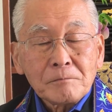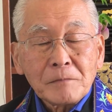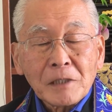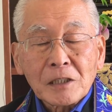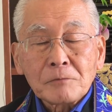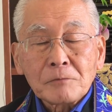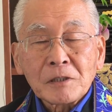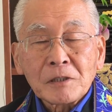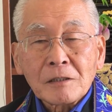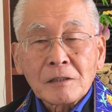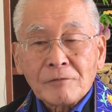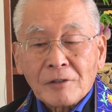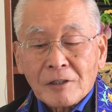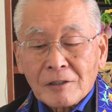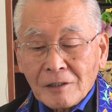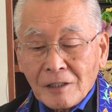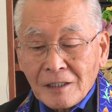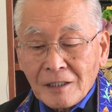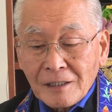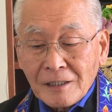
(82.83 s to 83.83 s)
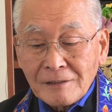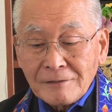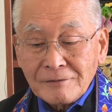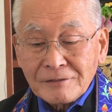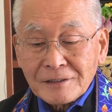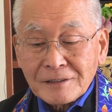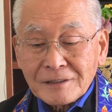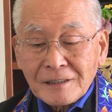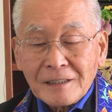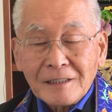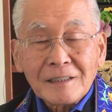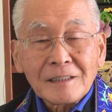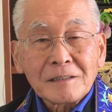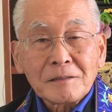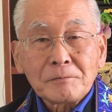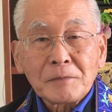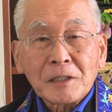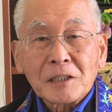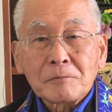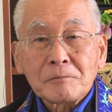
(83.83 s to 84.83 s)
betterment of our lives
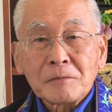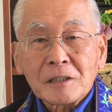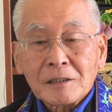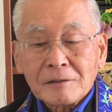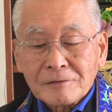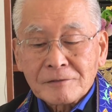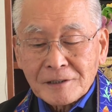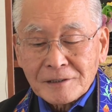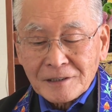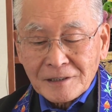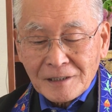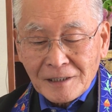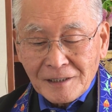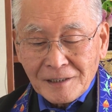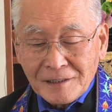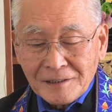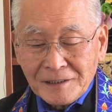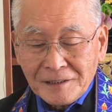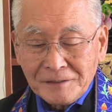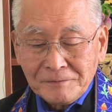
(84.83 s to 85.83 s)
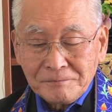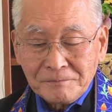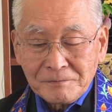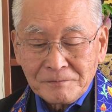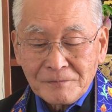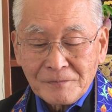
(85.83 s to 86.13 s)
and the betterment of society.